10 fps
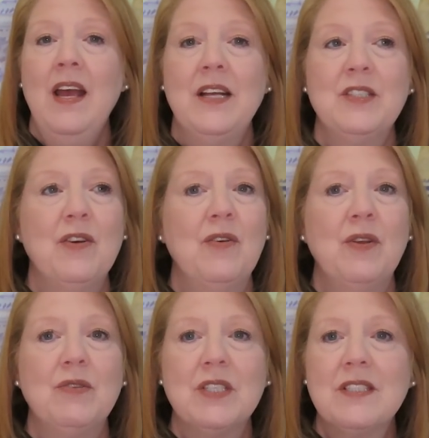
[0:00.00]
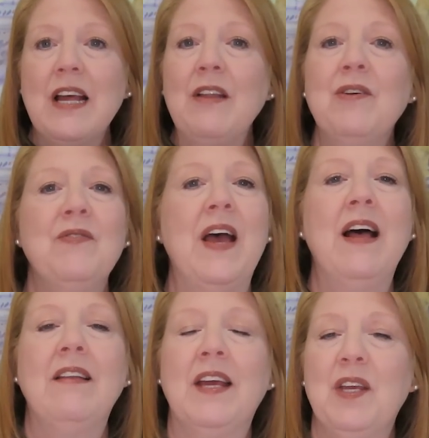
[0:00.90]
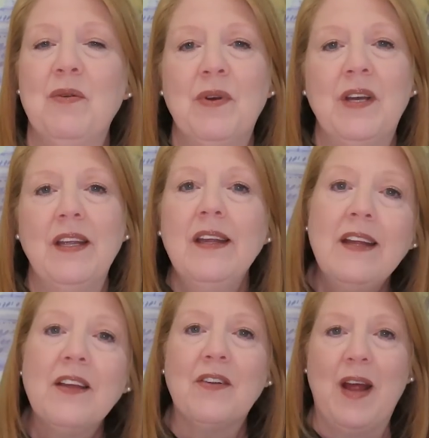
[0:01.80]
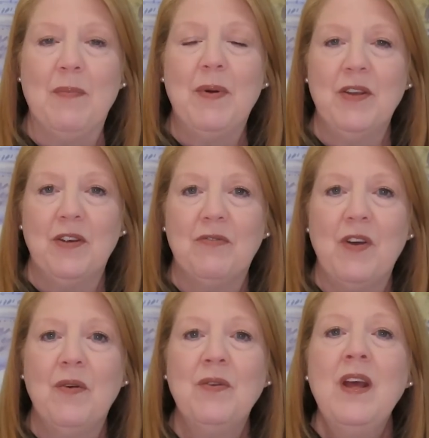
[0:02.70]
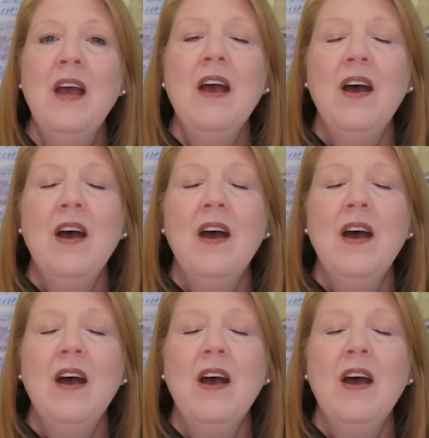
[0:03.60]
and so you just download that like you would any other app on your phone.